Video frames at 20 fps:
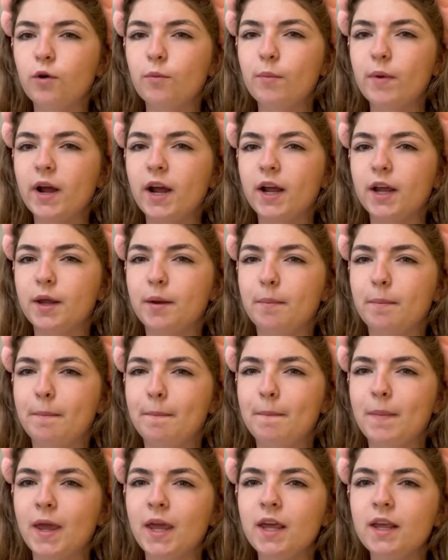my
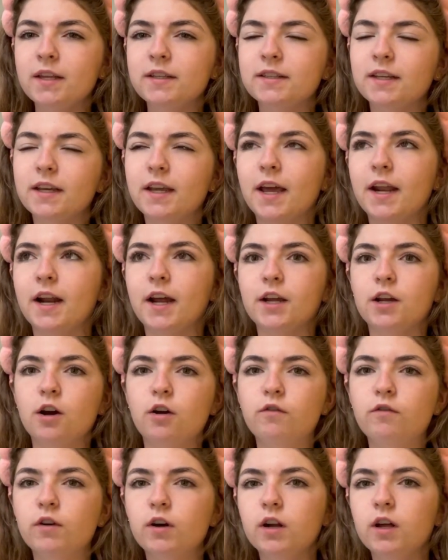base, again, I go
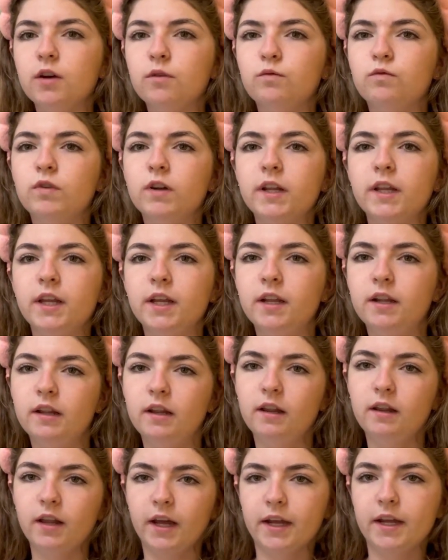for a really
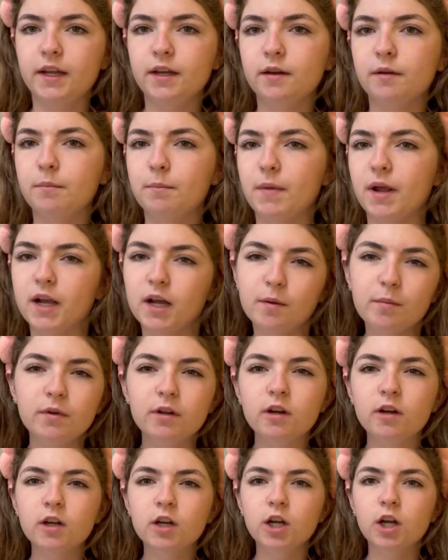light makeup
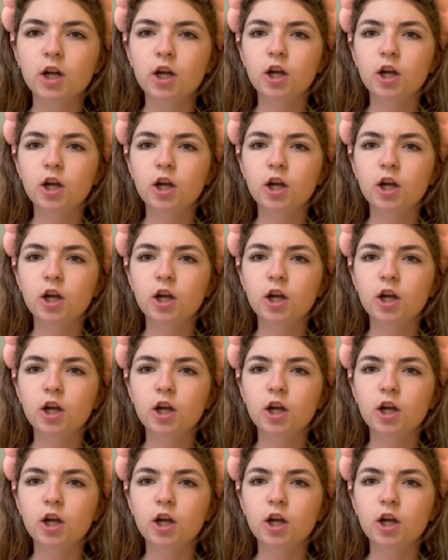look.